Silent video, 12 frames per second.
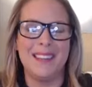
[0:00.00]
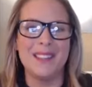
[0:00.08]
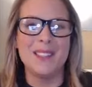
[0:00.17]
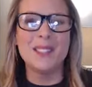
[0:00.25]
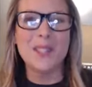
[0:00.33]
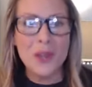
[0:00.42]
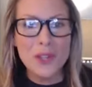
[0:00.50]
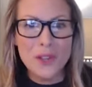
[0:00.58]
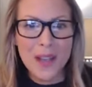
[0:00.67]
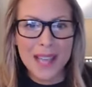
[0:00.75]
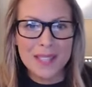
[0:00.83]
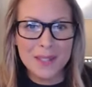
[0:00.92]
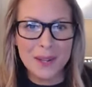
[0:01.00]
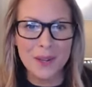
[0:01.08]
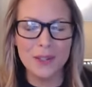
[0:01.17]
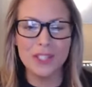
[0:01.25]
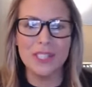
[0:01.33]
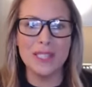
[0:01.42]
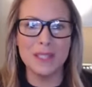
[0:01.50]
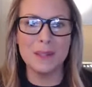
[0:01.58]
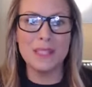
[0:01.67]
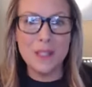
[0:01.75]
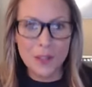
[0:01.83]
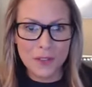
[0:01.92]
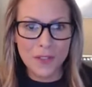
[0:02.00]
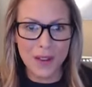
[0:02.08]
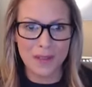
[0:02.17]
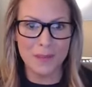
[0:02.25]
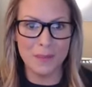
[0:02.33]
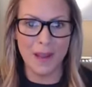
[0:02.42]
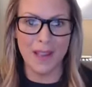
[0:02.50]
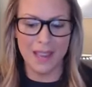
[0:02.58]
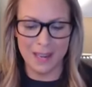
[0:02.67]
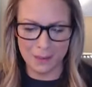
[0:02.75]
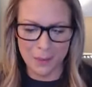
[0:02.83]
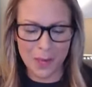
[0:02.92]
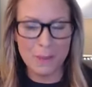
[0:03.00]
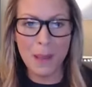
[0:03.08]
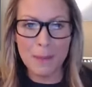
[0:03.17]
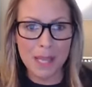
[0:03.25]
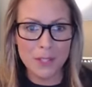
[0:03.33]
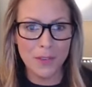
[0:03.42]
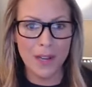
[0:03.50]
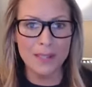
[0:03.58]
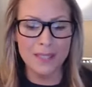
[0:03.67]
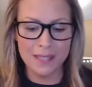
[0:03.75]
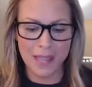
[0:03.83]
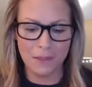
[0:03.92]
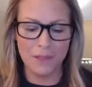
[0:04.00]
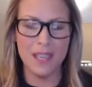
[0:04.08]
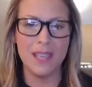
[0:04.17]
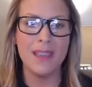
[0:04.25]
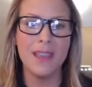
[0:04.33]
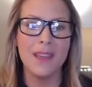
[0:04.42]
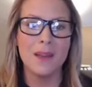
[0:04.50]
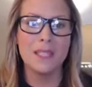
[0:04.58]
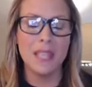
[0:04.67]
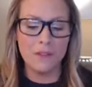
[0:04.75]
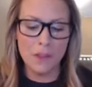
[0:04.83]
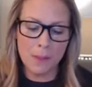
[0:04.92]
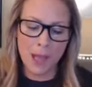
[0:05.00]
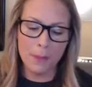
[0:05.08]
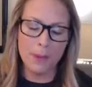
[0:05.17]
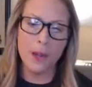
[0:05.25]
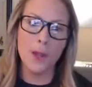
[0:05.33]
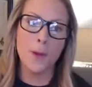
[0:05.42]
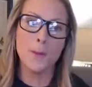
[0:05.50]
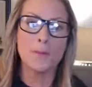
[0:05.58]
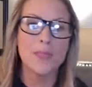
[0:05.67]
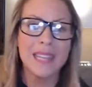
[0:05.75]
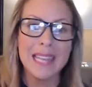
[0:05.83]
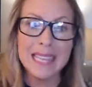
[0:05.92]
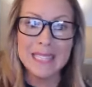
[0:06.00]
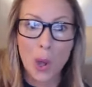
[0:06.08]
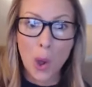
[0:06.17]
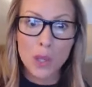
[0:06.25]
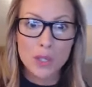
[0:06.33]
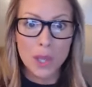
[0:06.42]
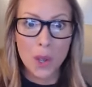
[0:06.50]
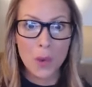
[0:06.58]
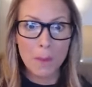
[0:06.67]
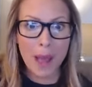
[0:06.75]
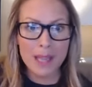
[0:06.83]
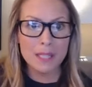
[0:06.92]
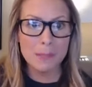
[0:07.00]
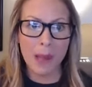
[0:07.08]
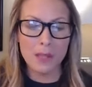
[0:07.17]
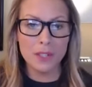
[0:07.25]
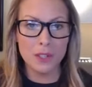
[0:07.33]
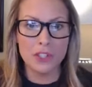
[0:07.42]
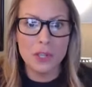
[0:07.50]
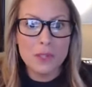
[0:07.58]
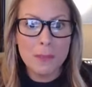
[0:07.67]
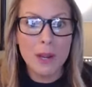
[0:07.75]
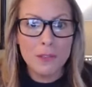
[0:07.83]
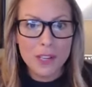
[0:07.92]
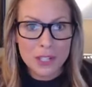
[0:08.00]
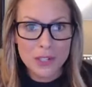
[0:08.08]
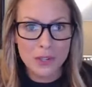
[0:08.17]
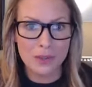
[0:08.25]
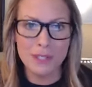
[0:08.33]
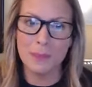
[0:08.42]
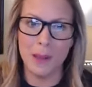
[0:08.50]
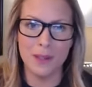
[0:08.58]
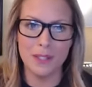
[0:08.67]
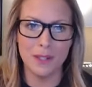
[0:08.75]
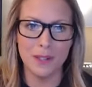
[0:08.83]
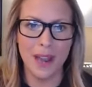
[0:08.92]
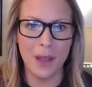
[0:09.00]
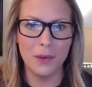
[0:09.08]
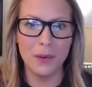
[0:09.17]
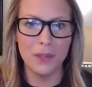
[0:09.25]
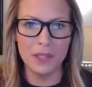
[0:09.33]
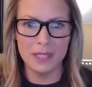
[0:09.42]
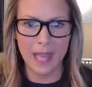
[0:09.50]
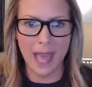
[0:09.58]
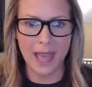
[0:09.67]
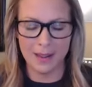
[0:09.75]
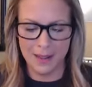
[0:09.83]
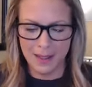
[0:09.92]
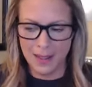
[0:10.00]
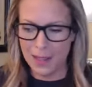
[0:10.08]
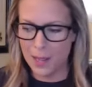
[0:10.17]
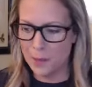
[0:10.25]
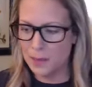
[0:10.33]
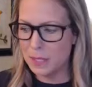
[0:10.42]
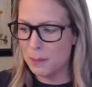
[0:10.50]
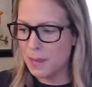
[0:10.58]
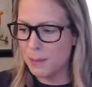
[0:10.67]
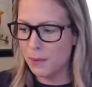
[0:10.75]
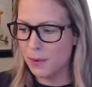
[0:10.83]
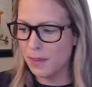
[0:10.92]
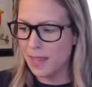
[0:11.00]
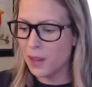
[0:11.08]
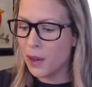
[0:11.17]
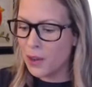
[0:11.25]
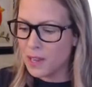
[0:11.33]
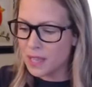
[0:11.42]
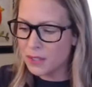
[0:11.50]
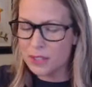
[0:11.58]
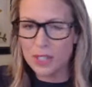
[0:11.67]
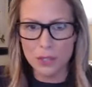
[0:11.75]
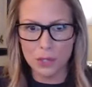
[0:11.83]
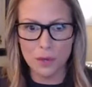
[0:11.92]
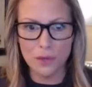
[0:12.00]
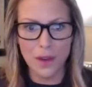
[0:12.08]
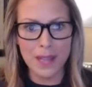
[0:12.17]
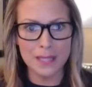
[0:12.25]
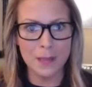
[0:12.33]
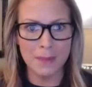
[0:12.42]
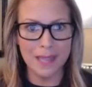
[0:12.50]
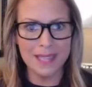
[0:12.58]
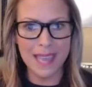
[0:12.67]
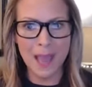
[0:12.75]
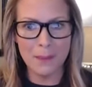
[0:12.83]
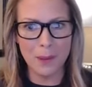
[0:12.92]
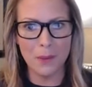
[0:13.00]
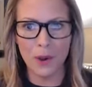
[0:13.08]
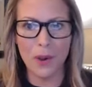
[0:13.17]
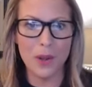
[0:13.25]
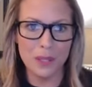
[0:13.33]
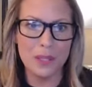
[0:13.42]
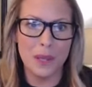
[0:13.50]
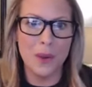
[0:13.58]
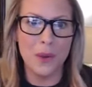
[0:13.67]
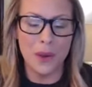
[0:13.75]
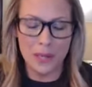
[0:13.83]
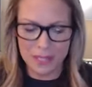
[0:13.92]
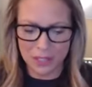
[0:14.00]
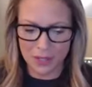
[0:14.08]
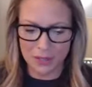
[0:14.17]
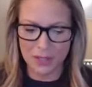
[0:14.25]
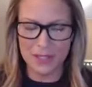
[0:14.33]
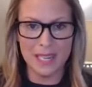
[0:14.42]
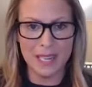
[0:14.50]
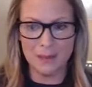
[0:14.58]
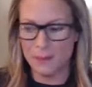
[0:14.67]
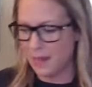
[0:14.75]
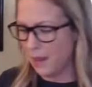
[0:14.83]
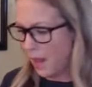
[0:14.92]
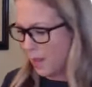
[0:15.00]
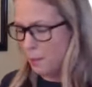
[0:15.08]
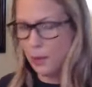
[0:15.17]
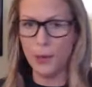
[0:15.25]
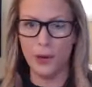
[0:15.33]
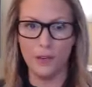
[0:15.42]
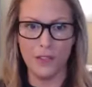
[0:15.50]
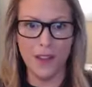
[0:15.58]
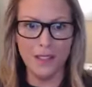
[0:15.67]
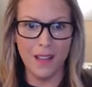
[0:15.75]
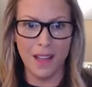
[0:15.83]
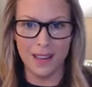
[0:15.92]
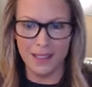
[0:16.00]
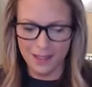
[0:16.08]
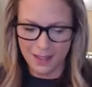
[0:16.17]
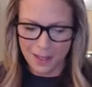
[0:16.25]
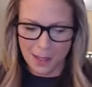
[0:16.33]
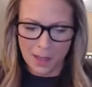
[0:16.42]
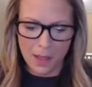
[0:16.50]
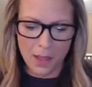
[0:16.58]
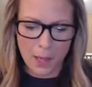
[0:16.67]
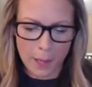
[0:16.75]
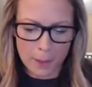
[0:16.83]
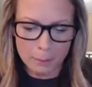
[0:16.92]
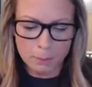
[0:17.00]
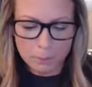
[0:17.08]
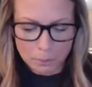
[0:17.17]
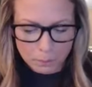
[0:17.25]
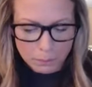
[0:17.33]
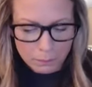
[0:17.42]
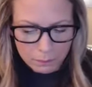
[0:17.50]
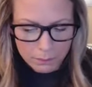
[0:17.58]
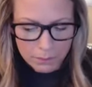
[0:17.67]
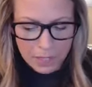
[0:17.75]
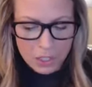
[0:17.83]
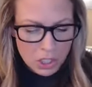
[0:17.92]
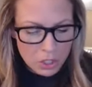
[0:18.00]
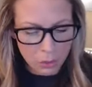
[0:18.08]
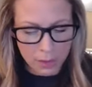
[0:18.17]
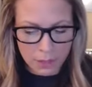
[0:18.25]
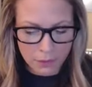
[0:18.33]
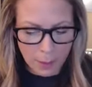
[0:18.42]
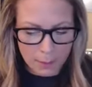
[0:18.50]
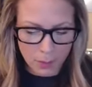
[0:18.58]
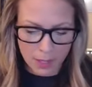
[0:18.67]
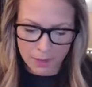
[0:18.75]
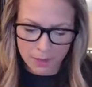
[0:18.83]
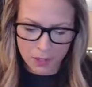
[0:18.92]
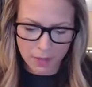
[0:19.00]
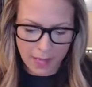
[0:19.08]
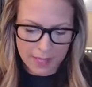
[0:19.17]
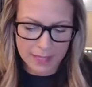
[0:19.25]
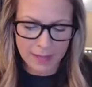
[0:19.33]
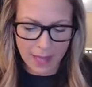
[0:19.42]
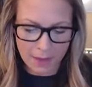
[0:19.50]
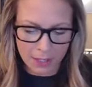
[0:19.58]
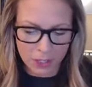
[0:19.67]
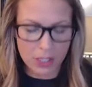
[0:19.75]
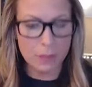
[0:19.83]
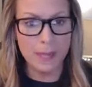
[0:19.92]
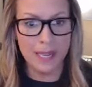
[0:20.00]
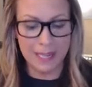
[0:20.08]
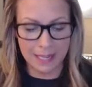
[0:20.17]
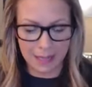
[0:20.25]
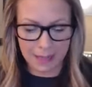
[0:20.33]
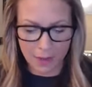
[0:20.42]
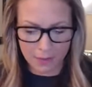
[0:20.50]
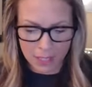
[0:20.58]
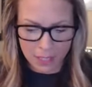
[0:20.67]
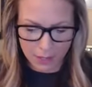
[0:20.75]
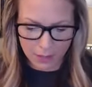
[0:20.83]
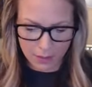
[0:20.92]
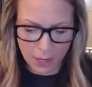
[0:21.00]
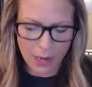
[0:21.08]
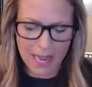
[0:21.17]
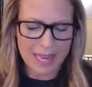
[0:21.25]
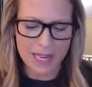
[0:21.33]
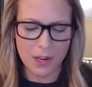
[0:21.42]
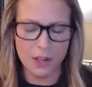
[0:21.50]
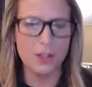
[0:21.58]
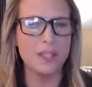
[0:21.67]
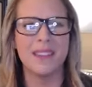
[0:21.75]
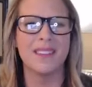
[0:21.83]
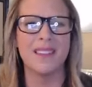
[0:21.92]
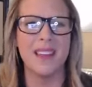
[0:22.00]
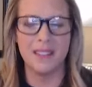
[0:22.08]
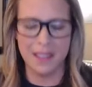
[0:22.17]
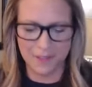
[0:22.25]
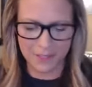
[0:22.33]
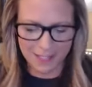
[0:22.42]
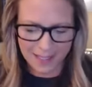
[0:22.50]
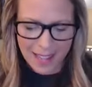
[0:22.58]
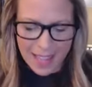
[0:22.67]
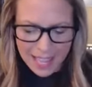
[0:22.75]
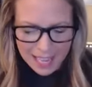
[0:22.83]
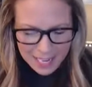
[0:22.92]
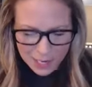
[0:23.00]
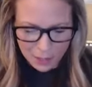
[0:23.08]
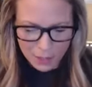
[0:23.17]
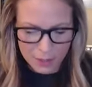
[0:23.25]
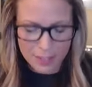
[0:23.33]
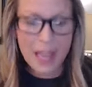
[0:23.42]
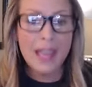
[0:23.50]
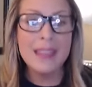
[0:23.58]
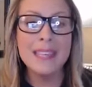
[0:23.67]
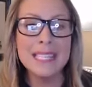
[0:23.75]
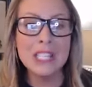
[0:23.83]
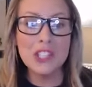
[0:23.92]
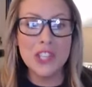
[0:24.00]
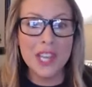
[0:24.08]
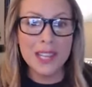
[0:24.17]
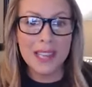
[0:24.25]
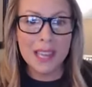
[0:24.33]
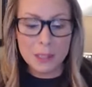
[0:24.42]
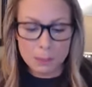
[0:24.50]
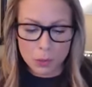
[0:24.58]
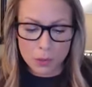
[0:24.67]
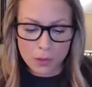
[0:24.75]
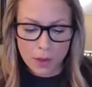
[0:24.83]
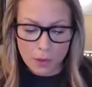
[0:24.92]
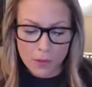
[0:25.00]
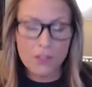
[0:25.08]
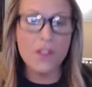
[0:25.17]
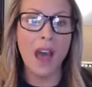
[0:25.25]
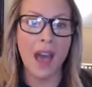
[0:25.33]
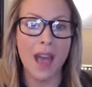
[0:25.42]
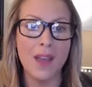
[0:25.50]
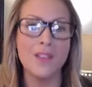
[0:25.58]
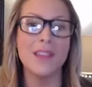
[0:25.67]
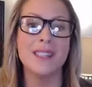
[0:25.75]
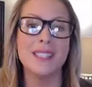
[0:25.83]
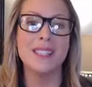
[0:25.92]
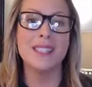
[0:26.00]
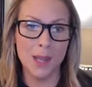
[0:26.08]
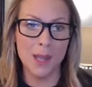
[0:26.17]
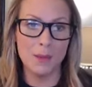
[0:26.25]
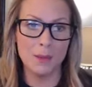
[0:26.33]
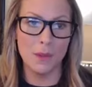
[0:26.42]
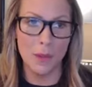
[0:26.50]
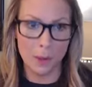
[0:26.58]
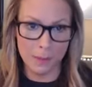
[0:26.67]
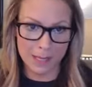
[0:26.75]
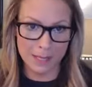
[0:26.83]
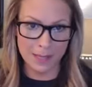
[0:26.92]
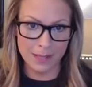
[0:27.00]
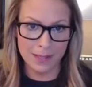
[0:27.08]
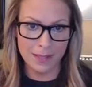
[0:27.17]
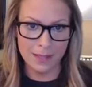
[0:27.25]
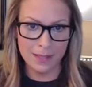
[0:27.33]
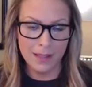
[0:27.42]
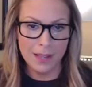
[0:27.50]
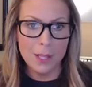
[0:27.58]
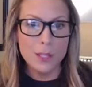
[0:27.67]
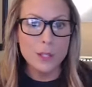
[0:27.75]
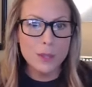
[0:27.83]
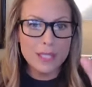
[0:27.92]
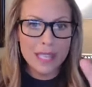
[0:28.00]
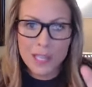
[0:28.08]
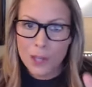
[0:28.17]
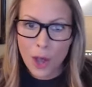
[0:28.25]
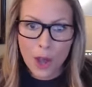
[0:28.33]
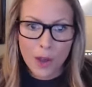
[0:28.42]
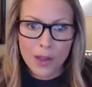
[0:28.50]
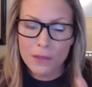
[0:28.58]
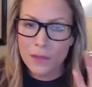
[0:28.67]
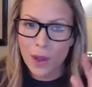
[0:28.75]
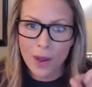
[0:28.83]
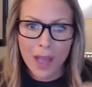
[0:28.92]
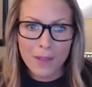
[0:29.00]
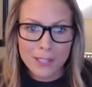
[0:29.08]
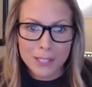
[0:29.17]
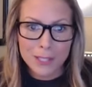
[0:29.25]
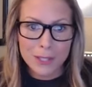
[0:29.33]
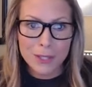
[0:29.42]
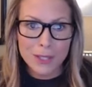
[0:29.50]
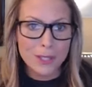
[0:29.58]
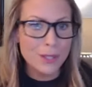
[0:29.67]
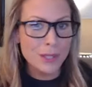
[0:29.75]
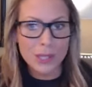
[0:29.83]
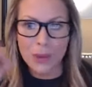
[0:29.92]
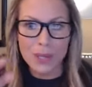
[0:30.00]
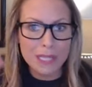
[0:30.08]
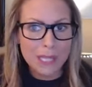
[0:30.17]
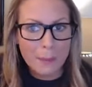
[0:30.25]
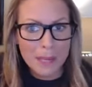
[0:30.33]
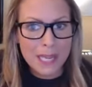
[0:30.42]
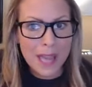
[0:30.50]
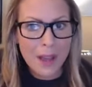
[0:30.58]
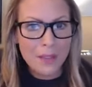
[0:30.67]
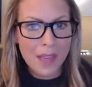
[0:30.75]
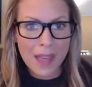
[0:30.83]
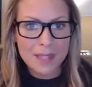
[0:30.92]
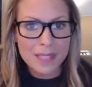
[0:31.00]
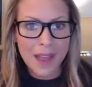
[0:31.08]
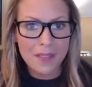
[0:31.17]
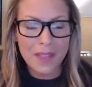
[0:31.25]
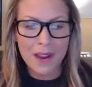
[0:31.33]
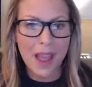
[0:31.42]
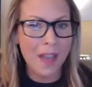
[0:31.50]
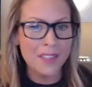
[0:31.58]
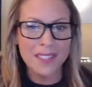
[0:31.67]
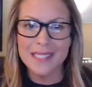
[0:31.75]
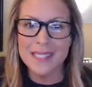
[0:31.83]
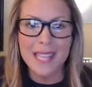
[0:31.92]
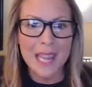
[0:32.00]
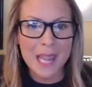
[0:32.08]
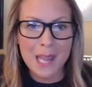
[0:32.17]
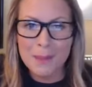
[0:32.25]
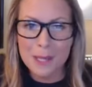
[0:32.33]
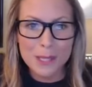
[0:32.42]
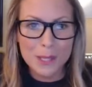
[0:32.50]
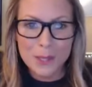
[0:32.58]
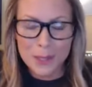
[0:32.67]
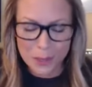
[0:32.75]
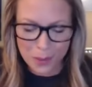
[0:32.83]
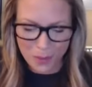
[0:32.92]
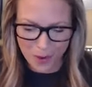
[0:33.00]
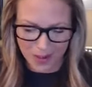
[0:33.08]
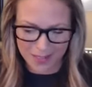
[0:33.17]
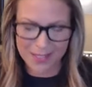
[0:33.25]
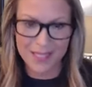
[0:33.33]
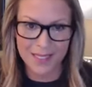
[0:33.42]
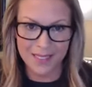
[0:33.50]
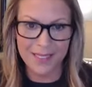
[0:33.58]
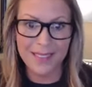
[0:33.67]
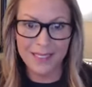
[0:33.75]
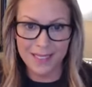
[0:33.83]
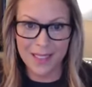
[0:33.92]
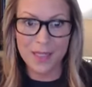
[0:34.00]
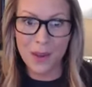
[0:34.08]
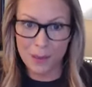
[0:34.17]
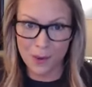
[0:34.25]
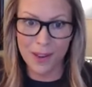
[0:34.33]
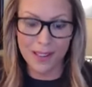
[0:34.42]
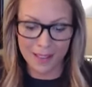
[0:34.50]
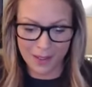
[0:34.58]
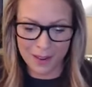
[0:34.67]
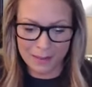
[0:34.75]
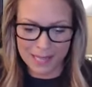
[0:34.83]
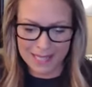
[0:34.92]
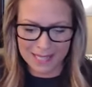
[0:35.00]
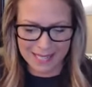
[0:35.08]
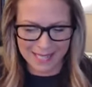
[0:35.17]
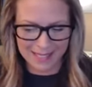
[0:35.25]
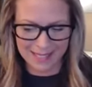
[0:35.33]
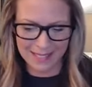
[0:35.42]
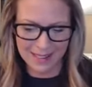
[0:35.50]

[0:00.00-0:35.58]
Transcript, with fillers: So, you guys know she is a dear friend of mine, one of my best friends, Steffi. Steffi Malbro is also my sponsor. She was my original sponsor. How cool is that? Um, some people are like, oh, you guys are such good friends. I'm like, yeah, but we're also on each other's team. Like, I'm her frontline. Um, she joined February of 2011. She's been in 11 years, or eight years, not 11, eight years. This chick has moved five times with her business. So, see, y'all, if y'all have excuses, there's always somebody else out there having the same excuse or worse, and they're working their business.